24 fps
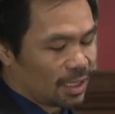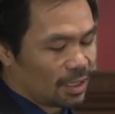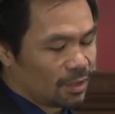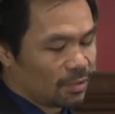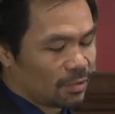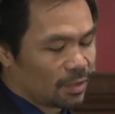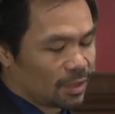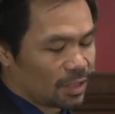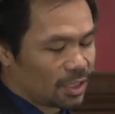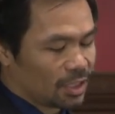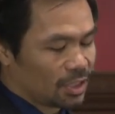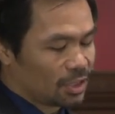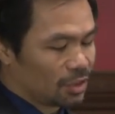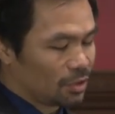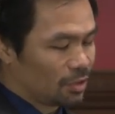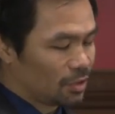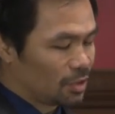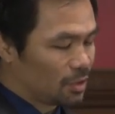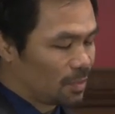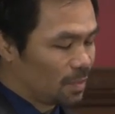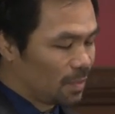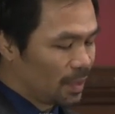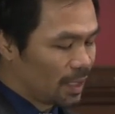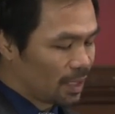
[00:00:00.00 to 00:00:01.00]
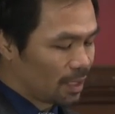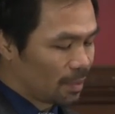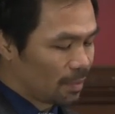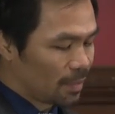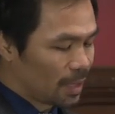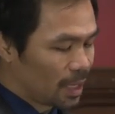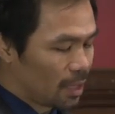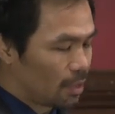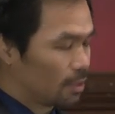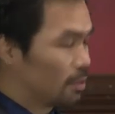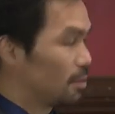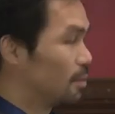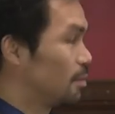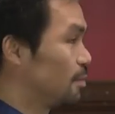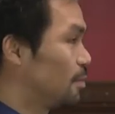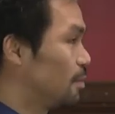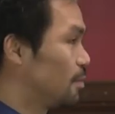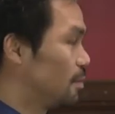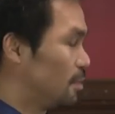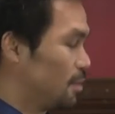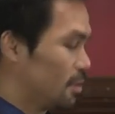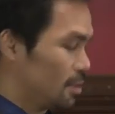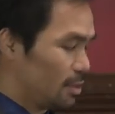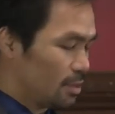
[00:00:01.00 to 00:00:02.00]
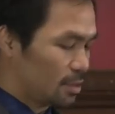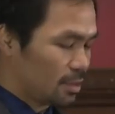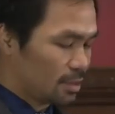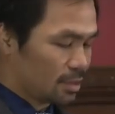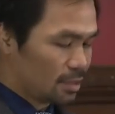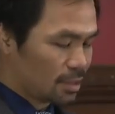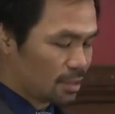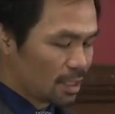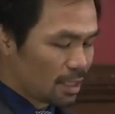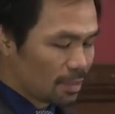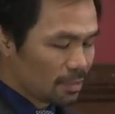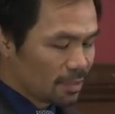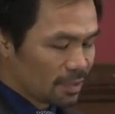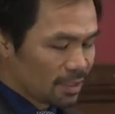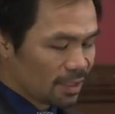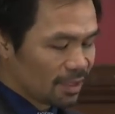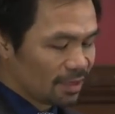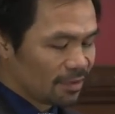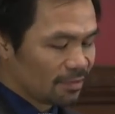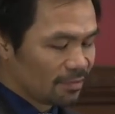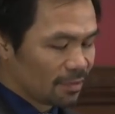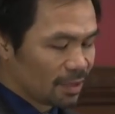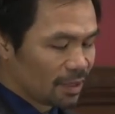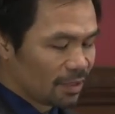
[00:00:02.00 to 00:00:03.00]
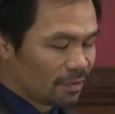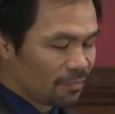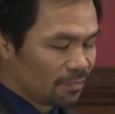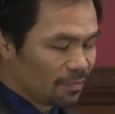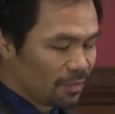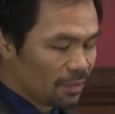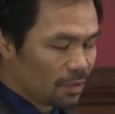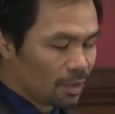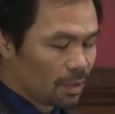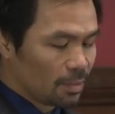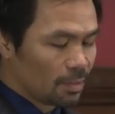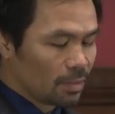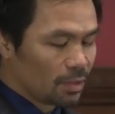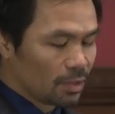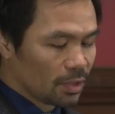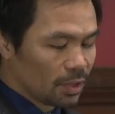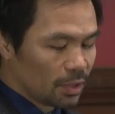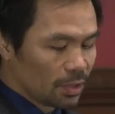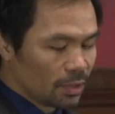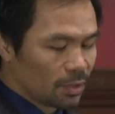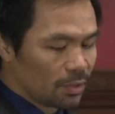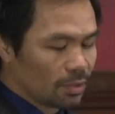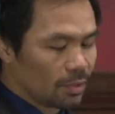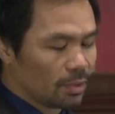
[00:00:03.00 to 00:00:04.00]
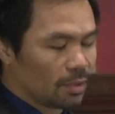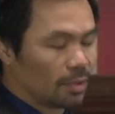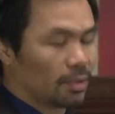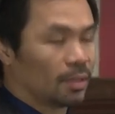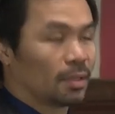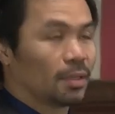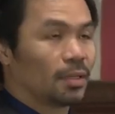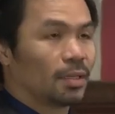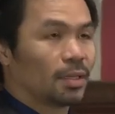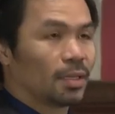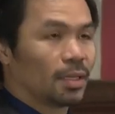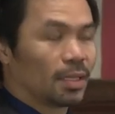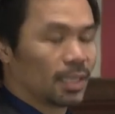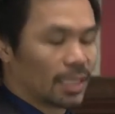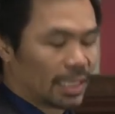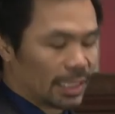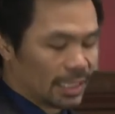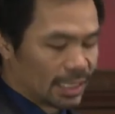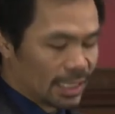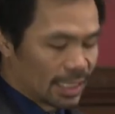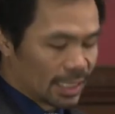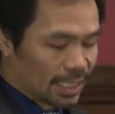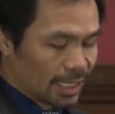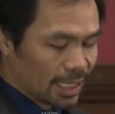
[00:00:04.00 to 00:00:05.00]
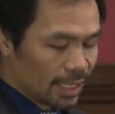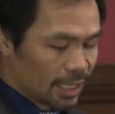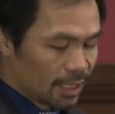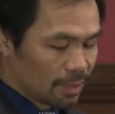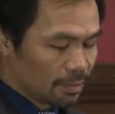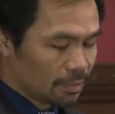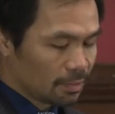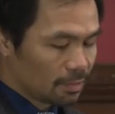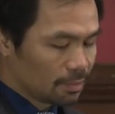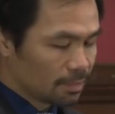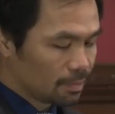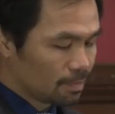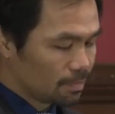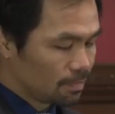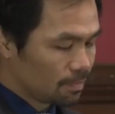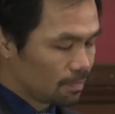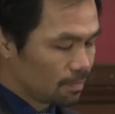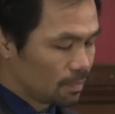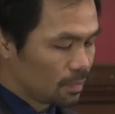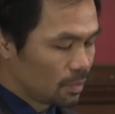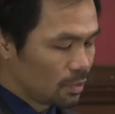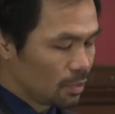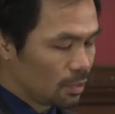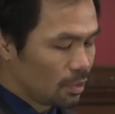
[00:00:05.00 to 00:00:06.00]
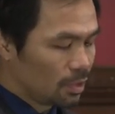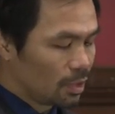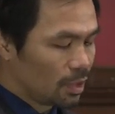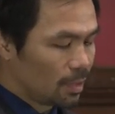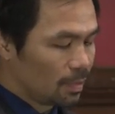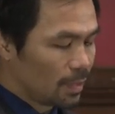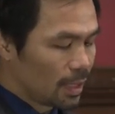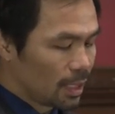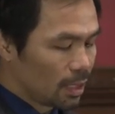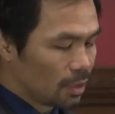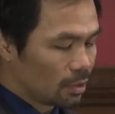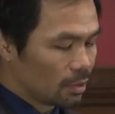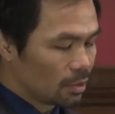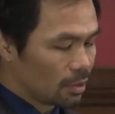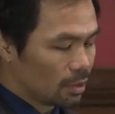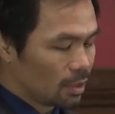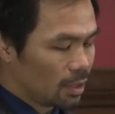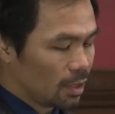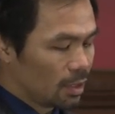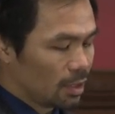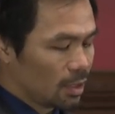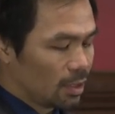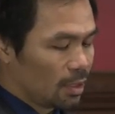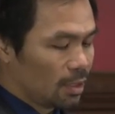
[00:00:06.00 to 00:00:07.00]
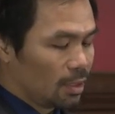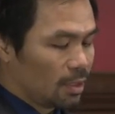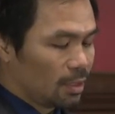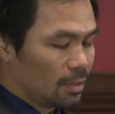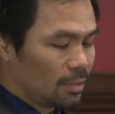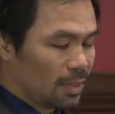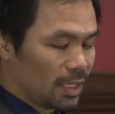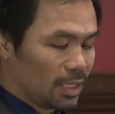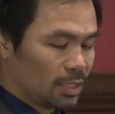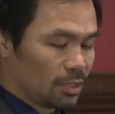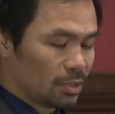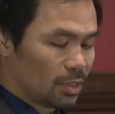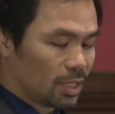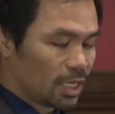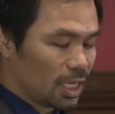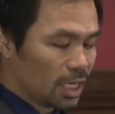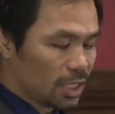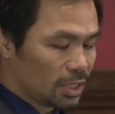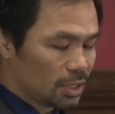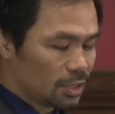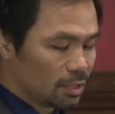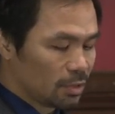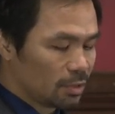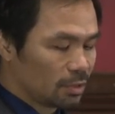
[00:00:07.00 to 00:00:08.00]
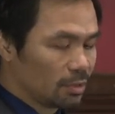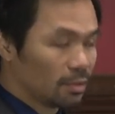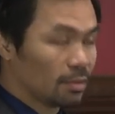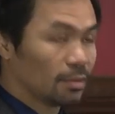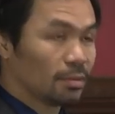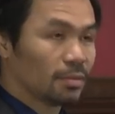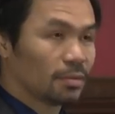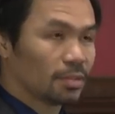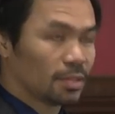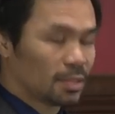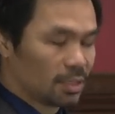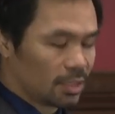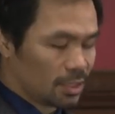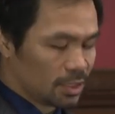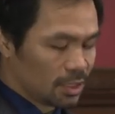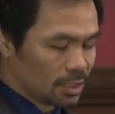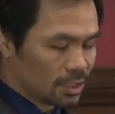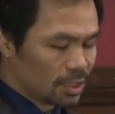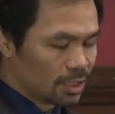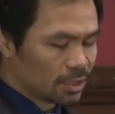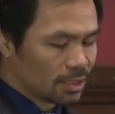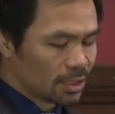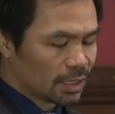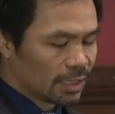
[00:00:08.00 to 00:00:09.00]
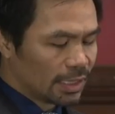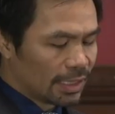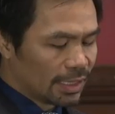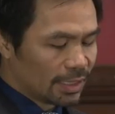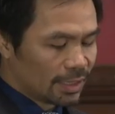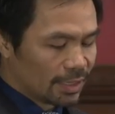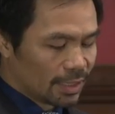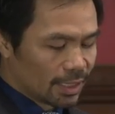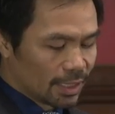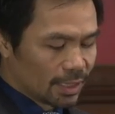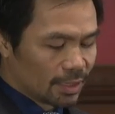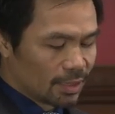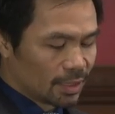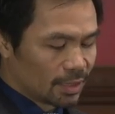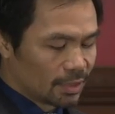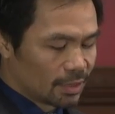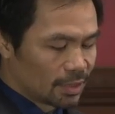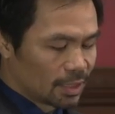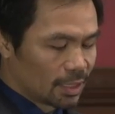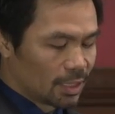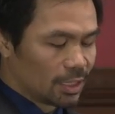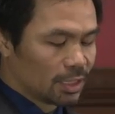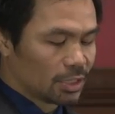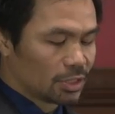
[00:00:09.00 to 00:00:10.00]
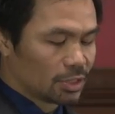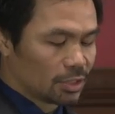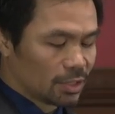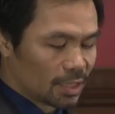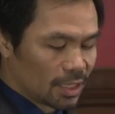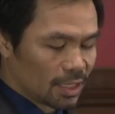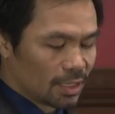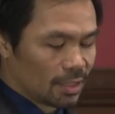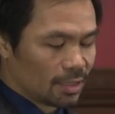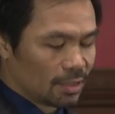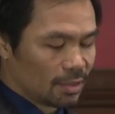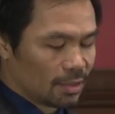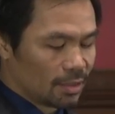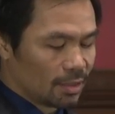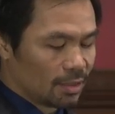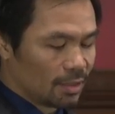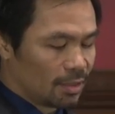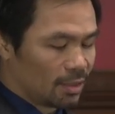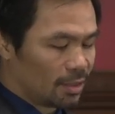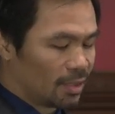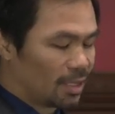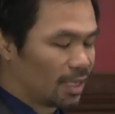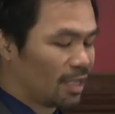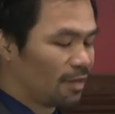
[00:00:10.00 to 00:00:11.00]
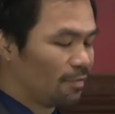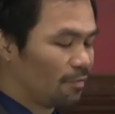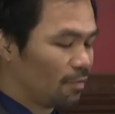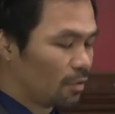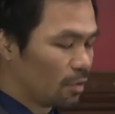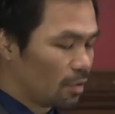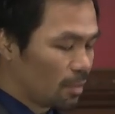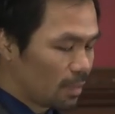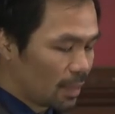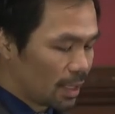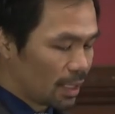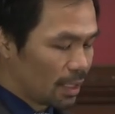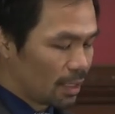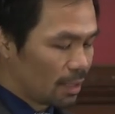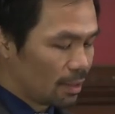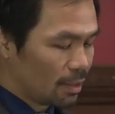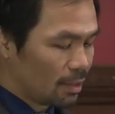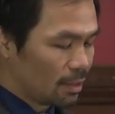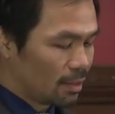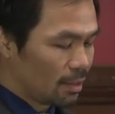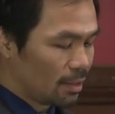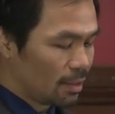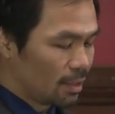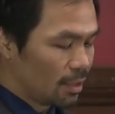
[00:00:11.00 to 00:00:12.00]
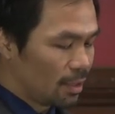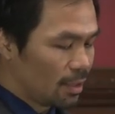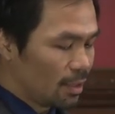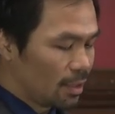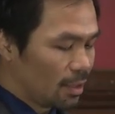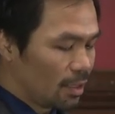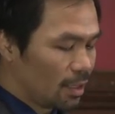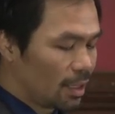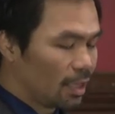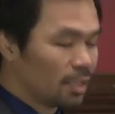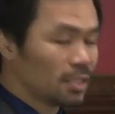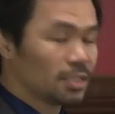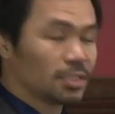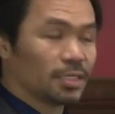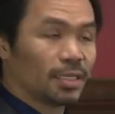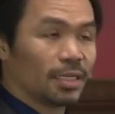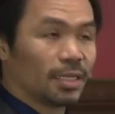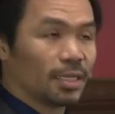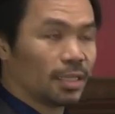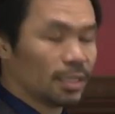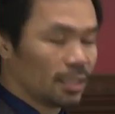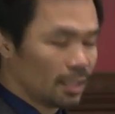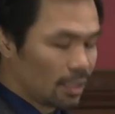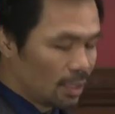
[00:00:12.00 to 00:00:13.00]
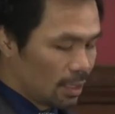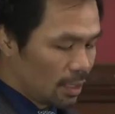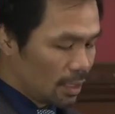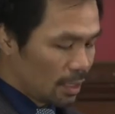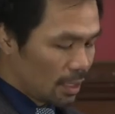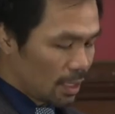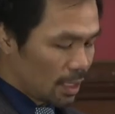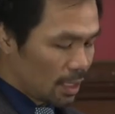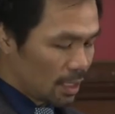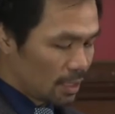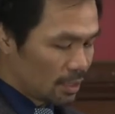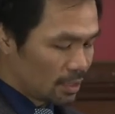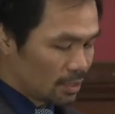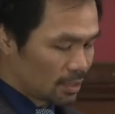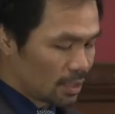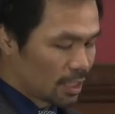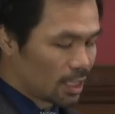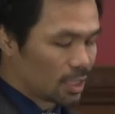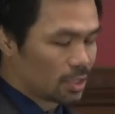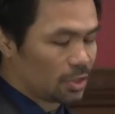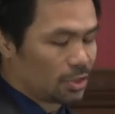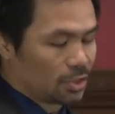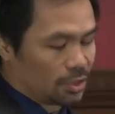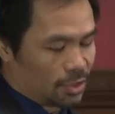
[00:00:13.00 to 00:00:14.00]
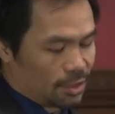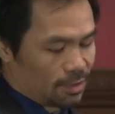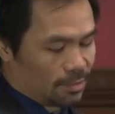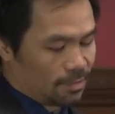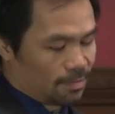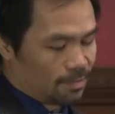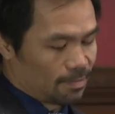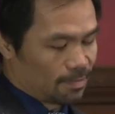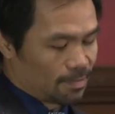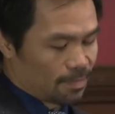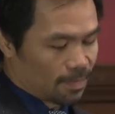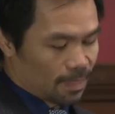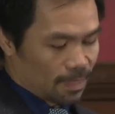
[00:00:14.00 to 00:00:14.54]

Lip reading: I know what I should speak about, something very few among you can claim to know about: my education, certainly non-traditional, non-formal, largely unstructured.